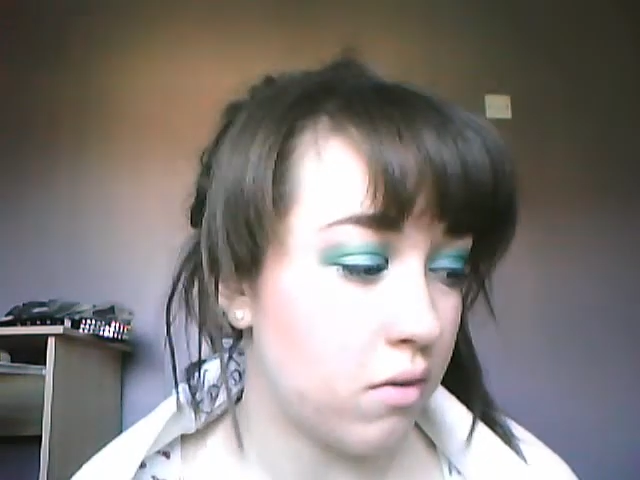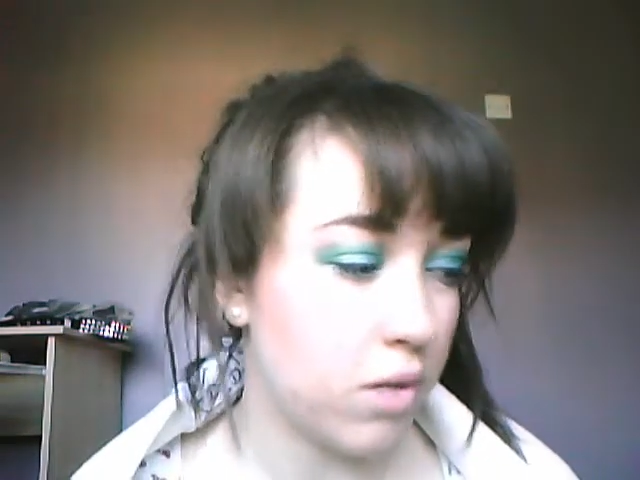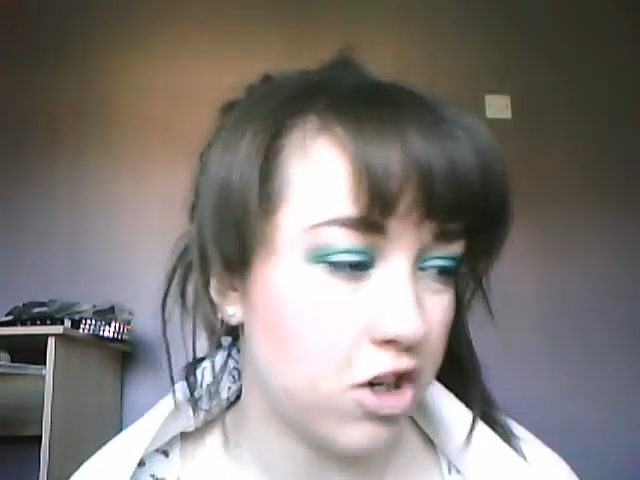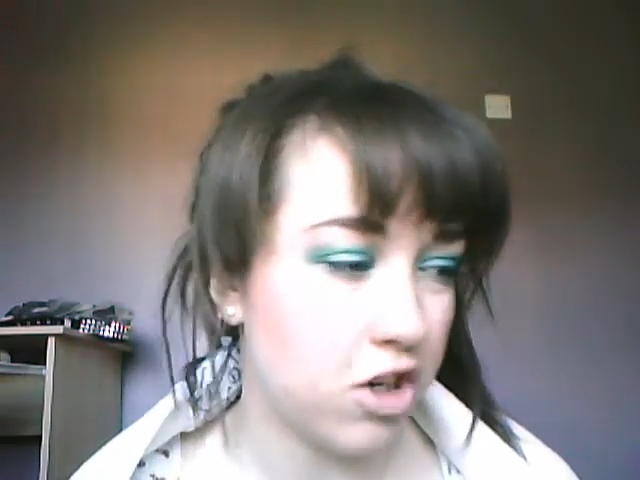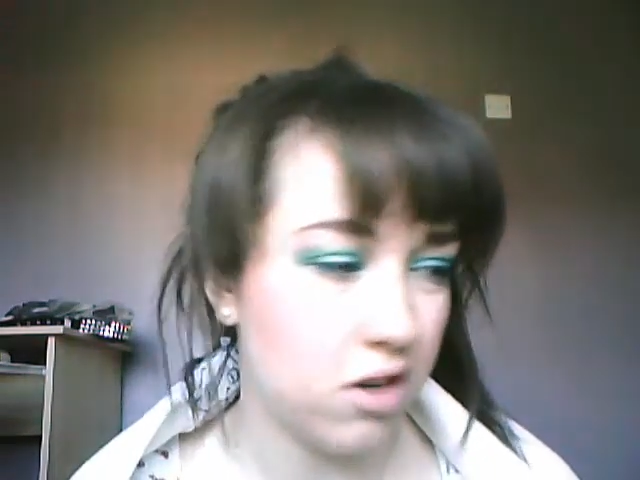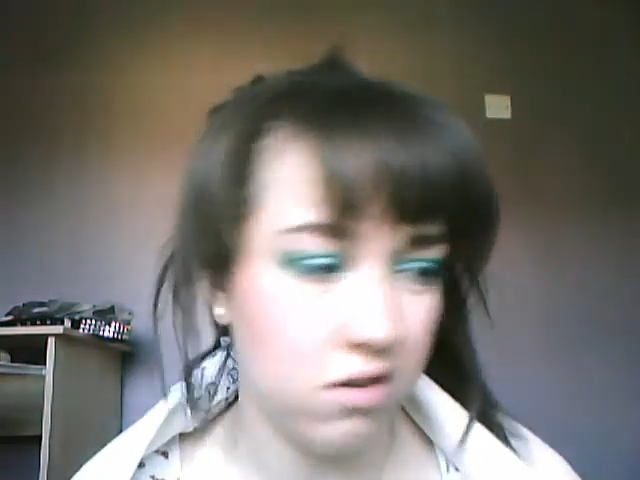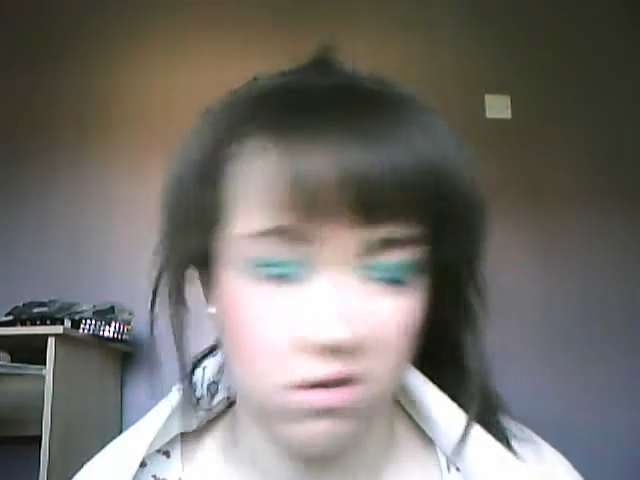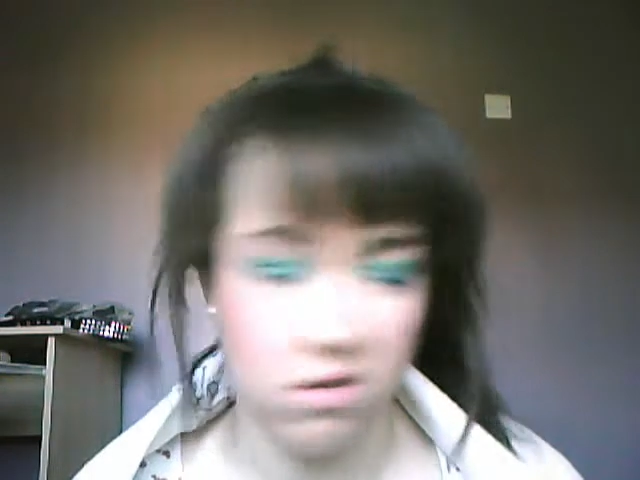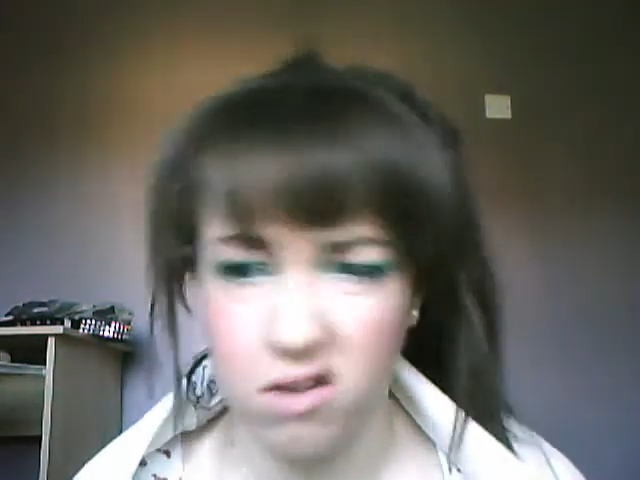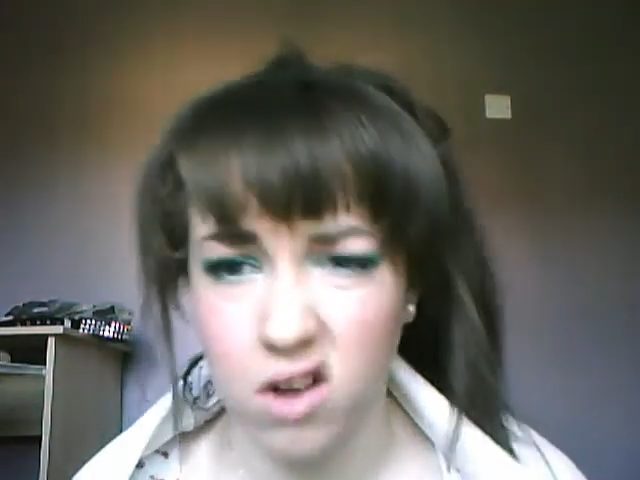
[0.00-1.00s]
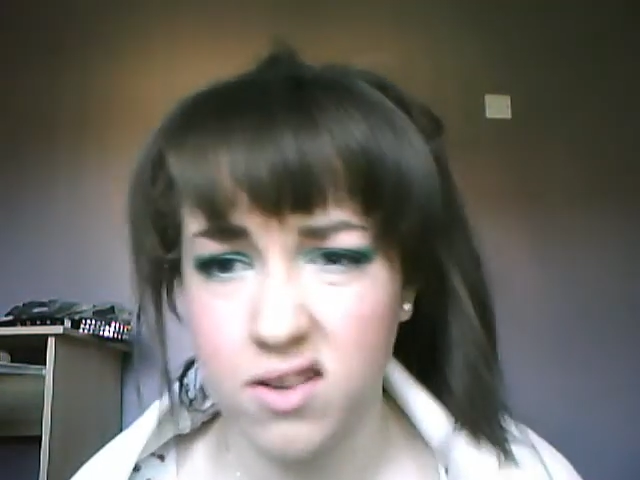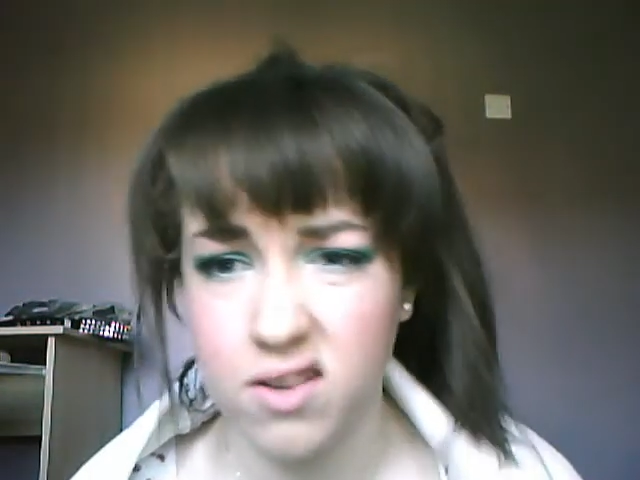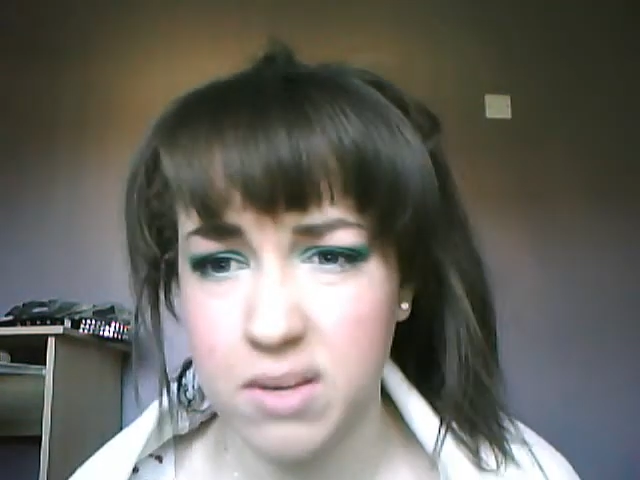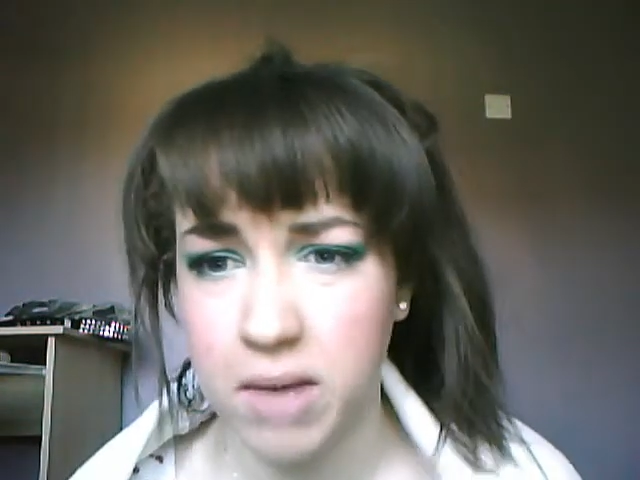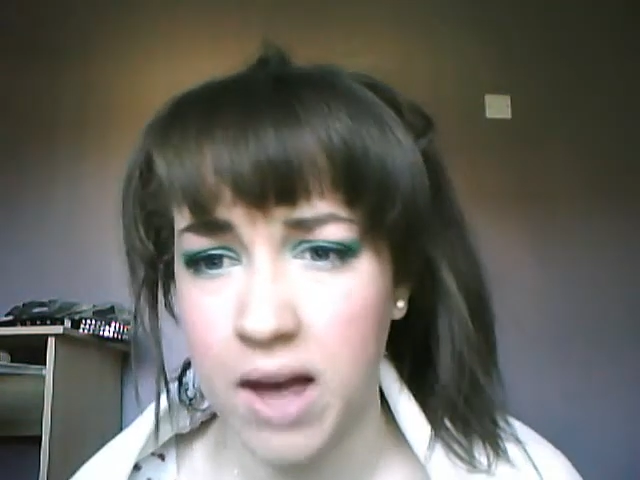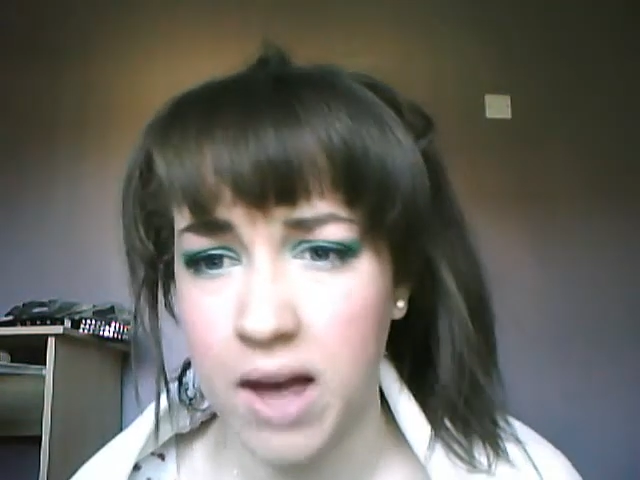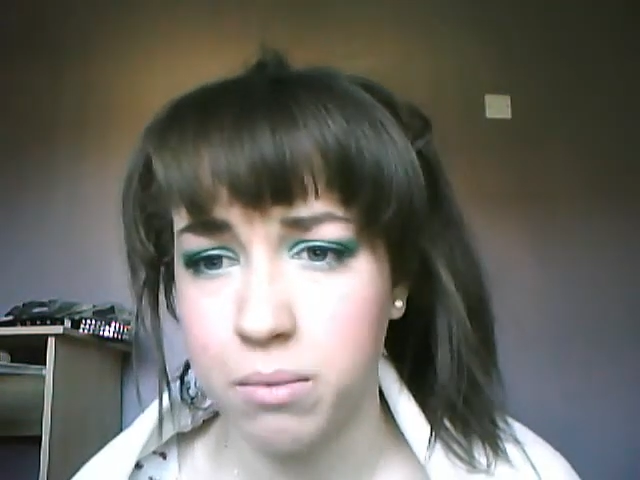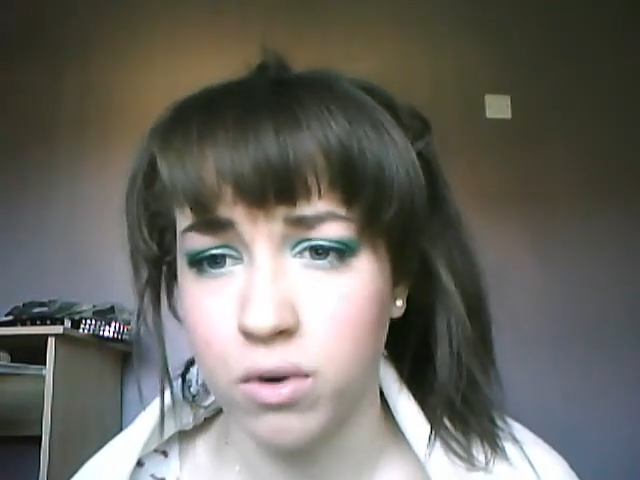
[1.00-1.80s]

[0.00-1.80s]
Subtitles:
which is not unsimilar,